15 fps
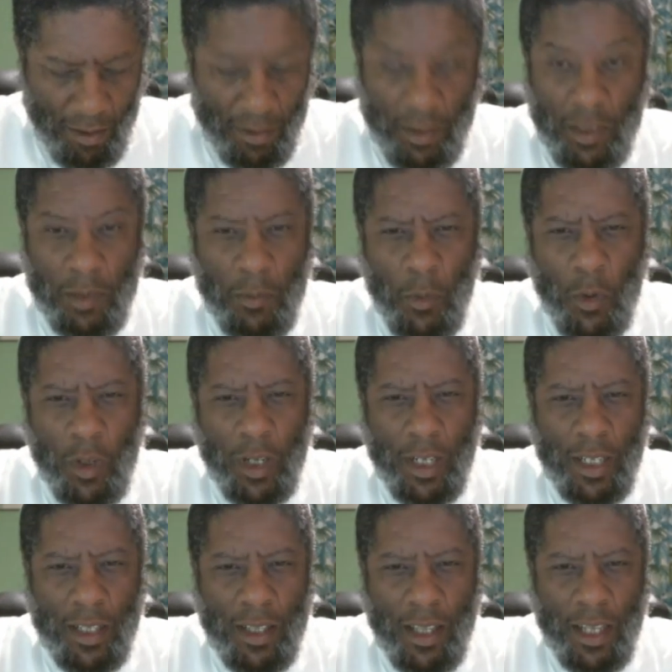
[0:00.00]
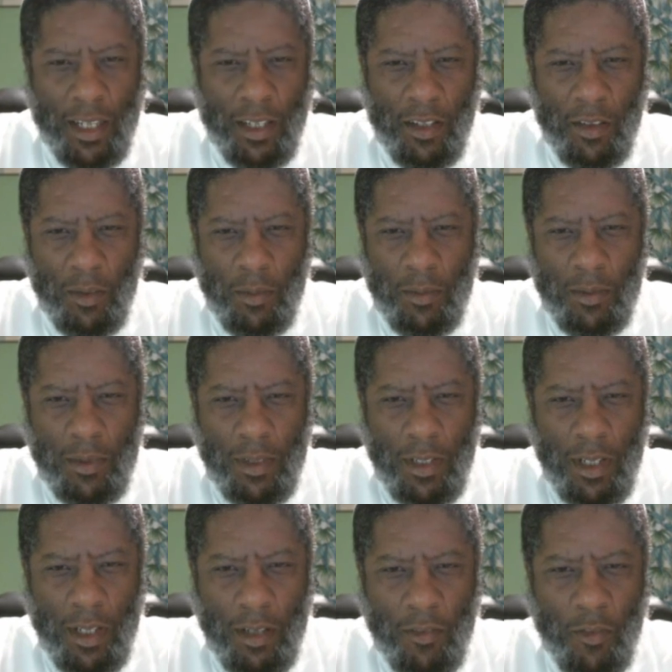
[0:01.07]
Good morning. Thank you
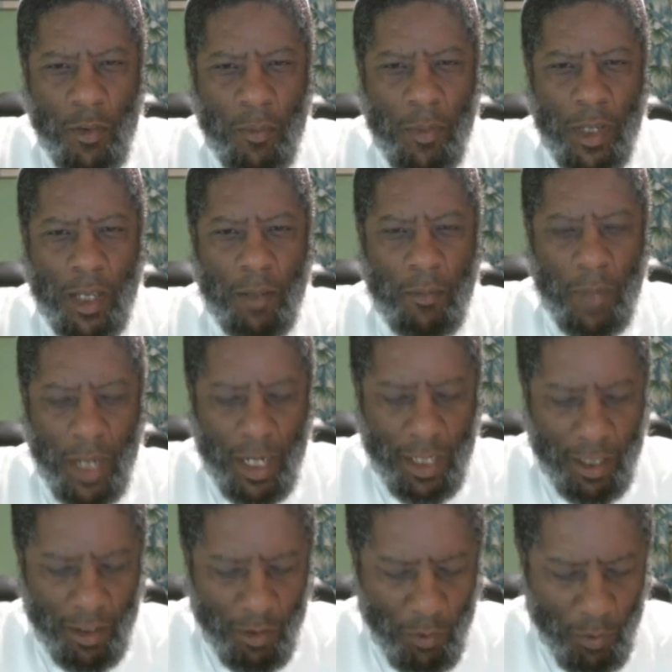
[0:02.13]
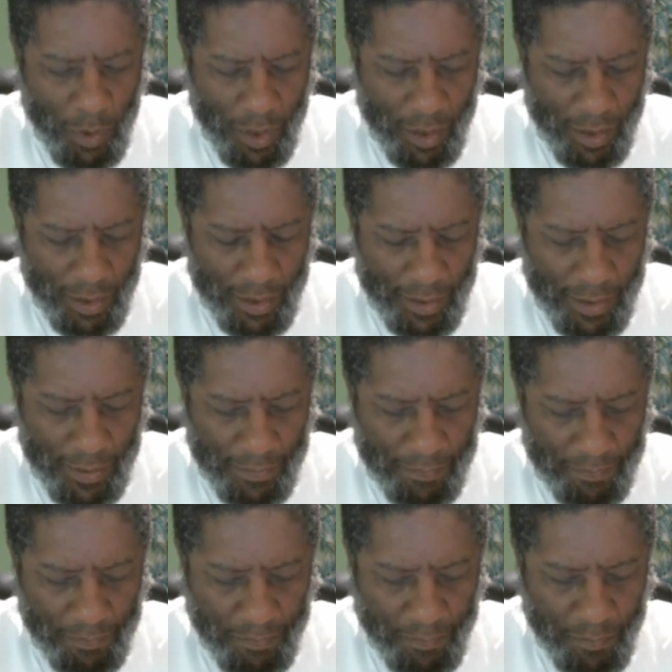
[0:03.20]
uh, for being back here with us.
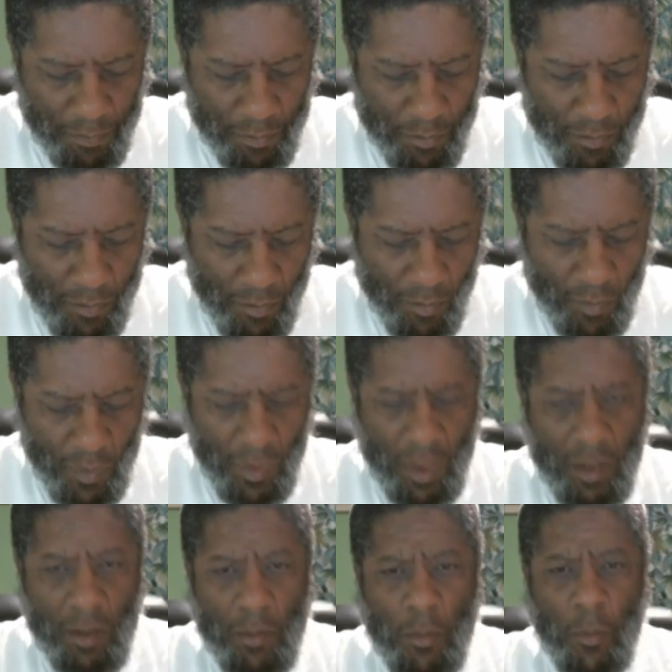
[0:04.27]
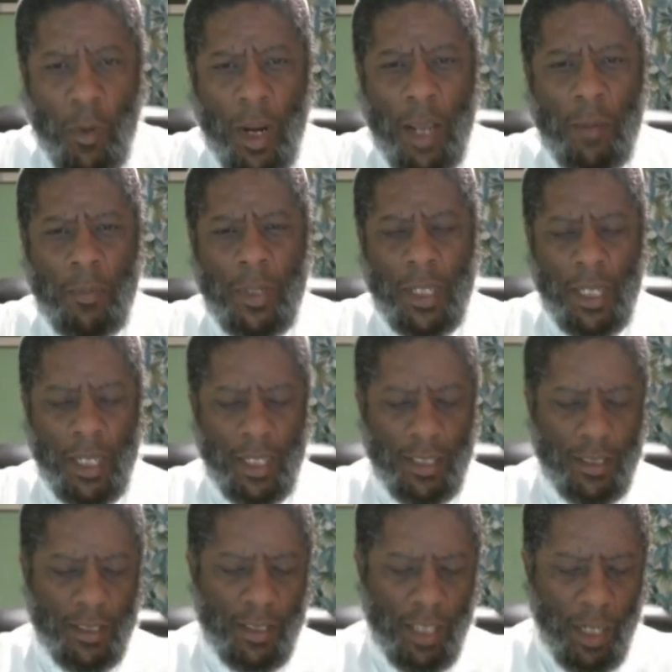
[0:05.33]
Brad
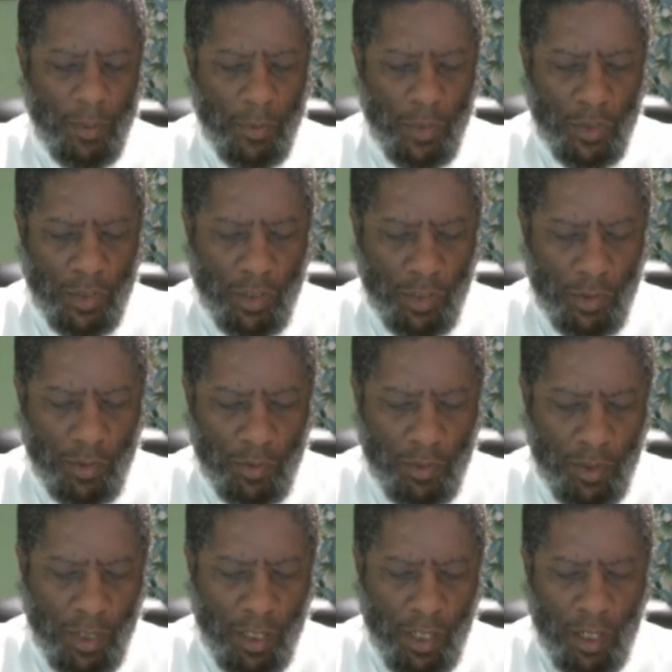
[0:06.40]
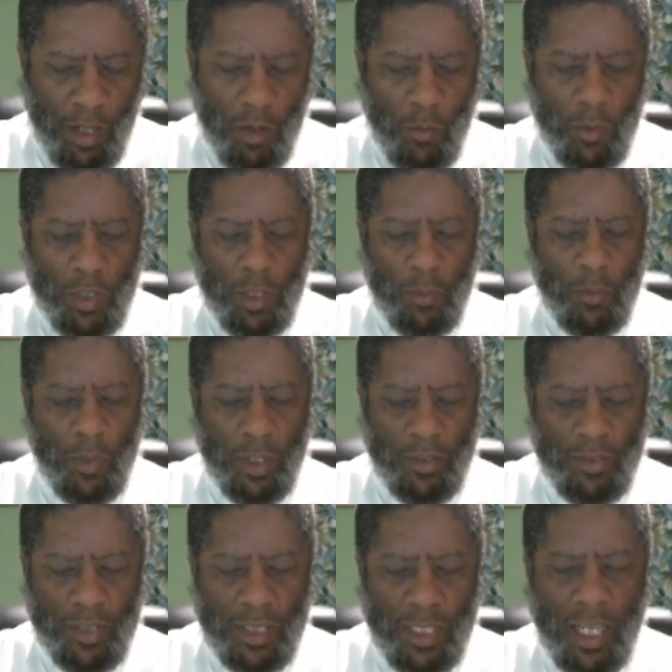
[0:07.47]
begins chapter 2 with a
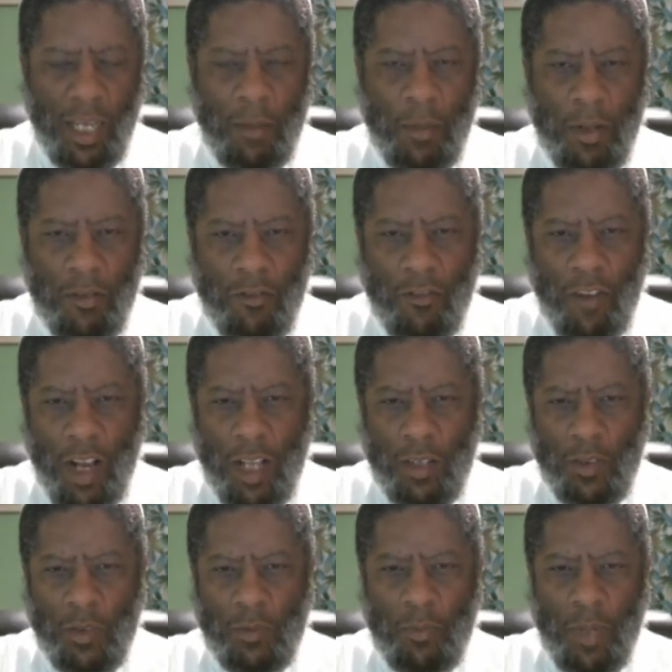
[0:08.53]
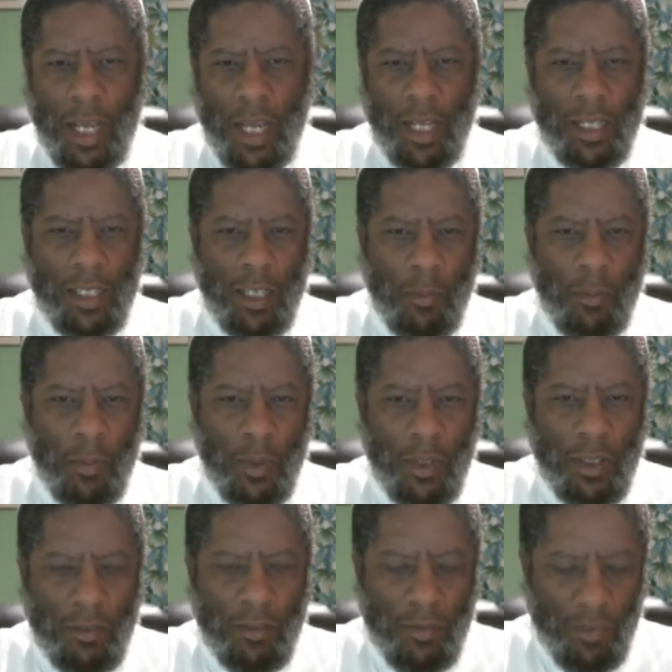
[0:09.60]
brief statement followed by a couple
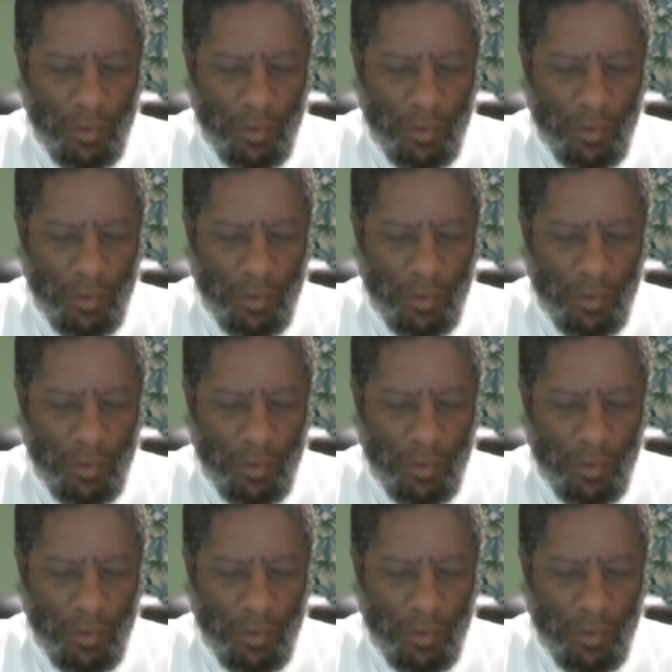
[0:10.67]
of